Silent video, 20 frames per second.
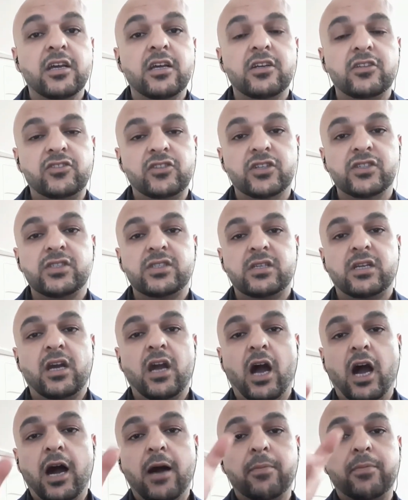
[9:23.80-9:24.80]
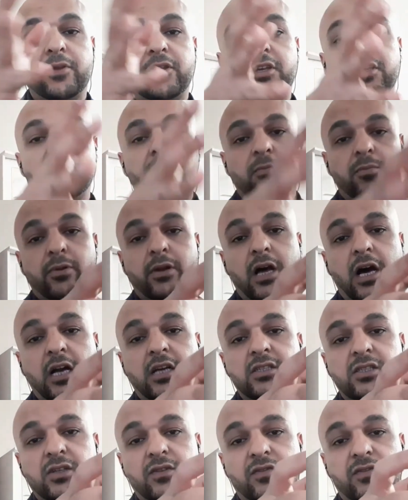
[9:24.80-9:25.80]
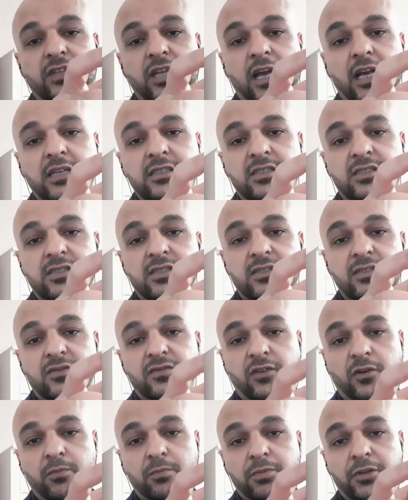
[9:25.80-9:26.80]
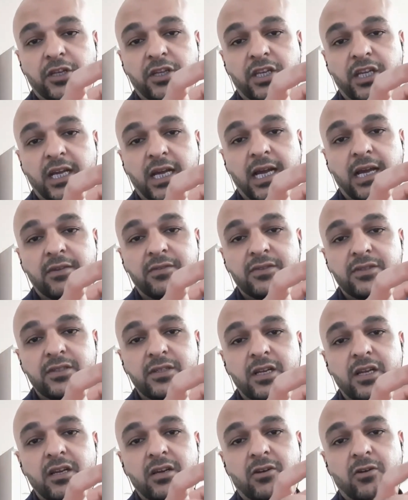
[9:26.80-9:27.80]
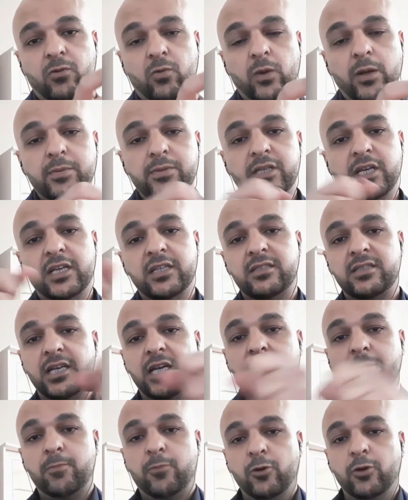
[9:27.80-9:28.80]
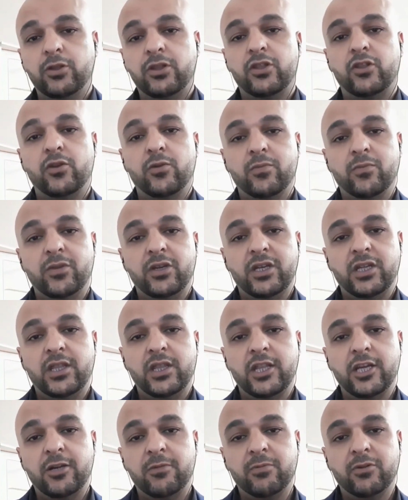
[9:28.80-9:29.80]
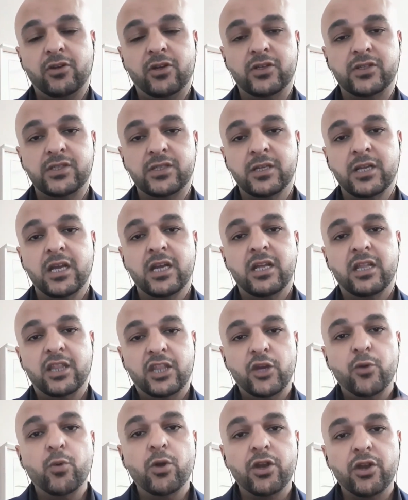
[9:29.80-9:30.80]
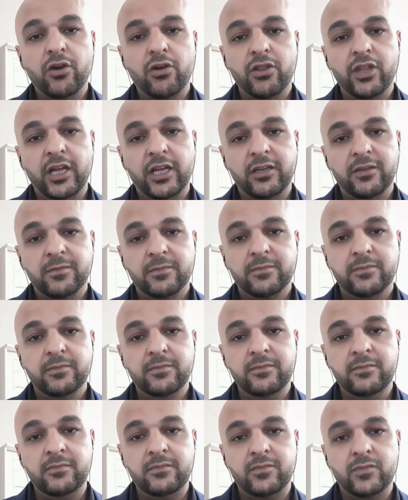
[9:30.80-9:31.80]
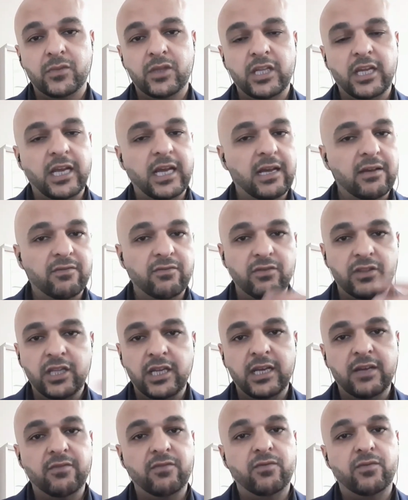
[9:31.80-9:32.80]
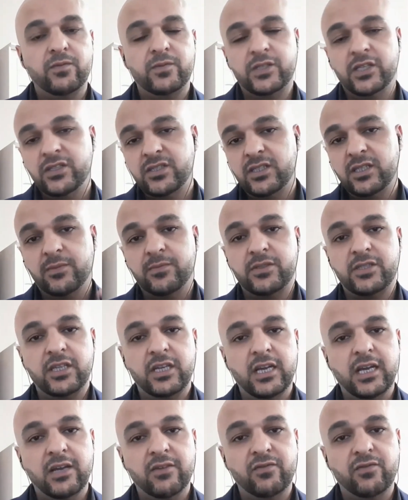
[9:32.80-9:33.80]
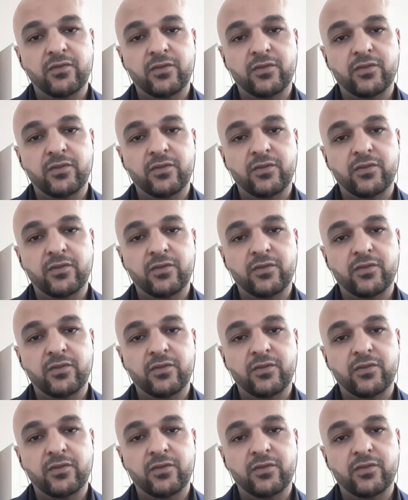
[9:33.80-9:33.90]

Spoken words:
just copy blocks of texts from PDFs or websites and put them in there, because they will know that. they have systems, they have